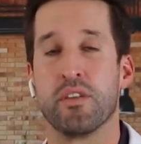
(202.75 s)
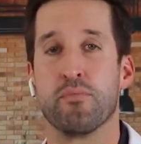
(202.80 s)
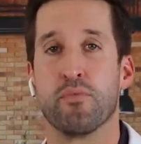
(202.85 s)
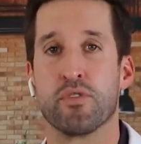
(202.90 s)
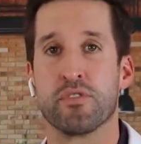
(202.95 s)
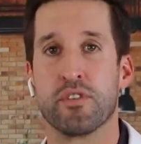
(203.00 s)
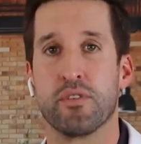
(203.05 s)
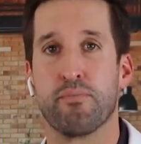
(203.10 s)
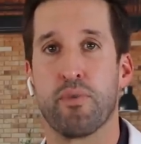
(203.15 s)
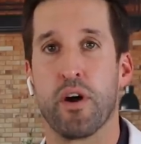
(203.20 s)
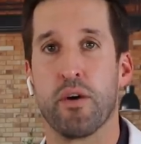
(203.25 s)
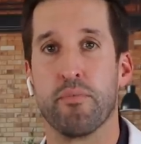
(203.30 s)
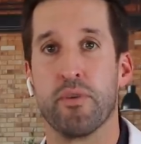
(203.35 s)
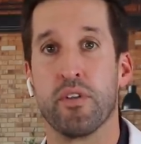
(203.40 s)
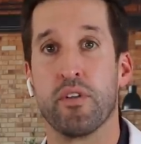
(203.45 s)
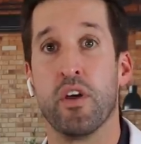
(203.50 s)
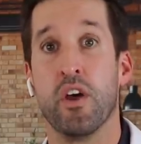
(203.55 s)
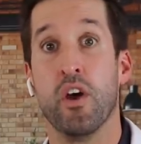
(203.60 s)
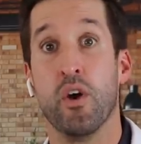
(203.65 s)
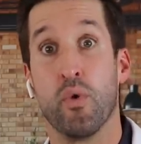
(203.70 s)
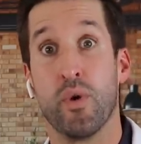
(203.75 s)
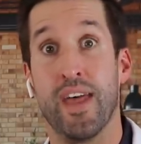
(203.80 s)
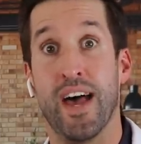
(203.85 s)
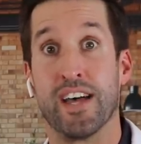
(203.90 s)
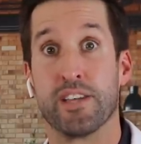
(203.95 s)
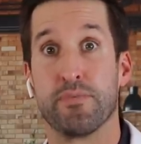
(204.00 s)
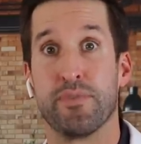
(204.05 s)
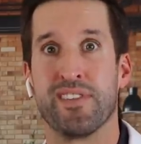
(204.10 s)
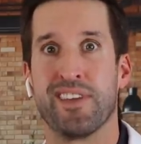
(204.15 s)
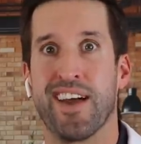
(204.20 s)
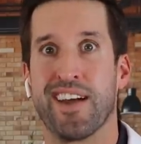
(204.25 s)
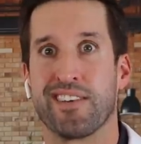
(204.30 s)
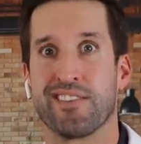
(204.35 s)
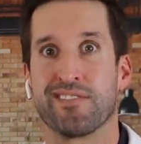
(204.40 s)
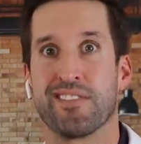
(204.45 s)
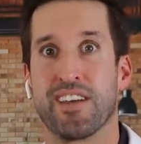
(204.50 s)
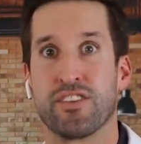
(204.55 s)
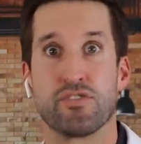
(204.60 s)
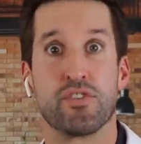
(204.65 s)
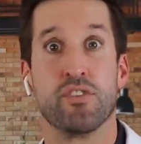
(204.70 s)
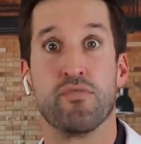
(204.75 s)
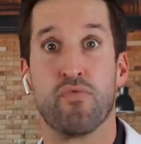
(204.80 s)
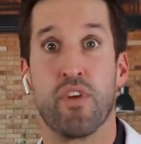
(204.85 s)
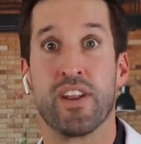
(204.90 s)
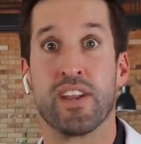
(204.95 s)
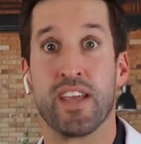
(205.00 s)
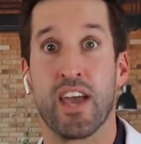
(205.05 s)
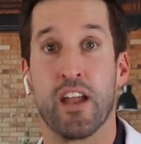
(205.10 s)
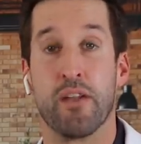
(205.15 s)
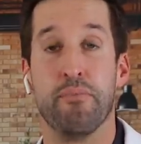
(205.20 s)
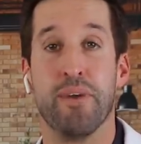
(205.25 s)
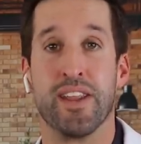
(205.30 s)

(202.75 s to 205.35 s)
emergency department with asthma attack is actually running out of